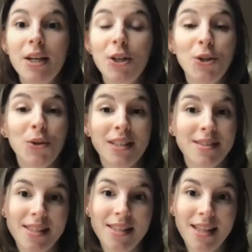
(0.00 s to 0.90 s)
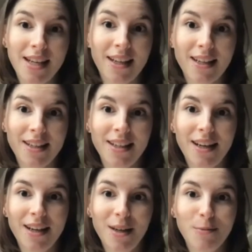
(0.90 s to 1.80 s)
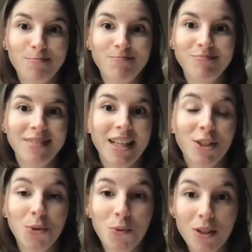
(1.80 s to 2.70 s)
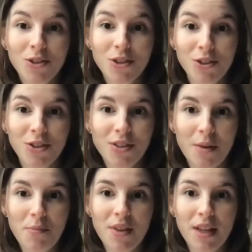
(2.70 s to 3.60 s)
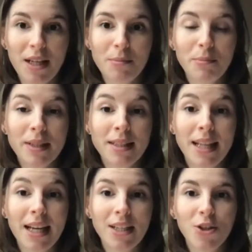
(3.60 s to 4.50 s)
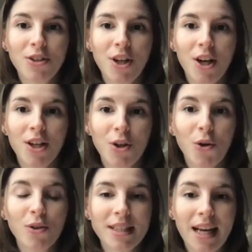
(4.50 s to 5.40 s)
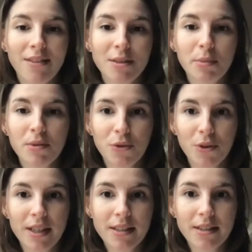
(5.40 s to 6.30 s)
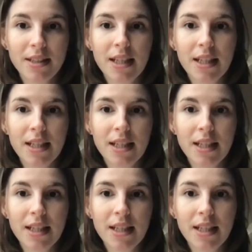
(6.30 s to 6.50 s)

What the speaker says: you can say that you want to do something, but then you're not held accountable for it.